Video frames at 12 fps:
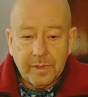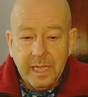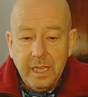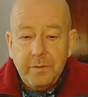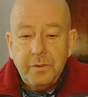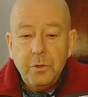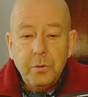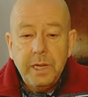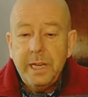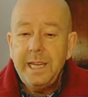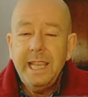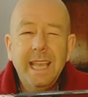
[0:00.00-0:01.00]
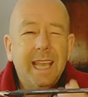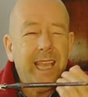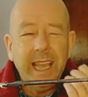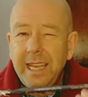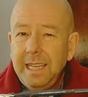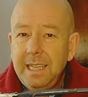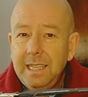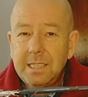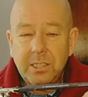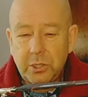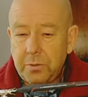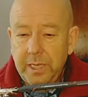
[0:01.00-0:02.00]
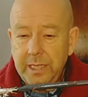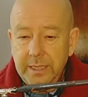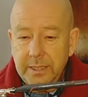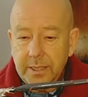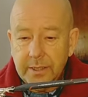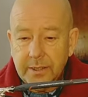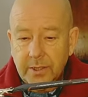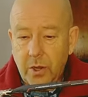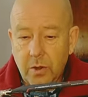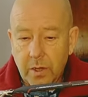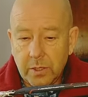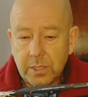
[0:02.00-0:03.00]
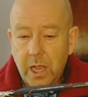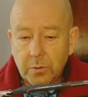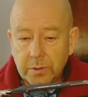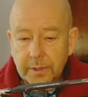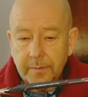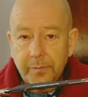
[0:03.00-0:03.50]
if you hear any strange sound,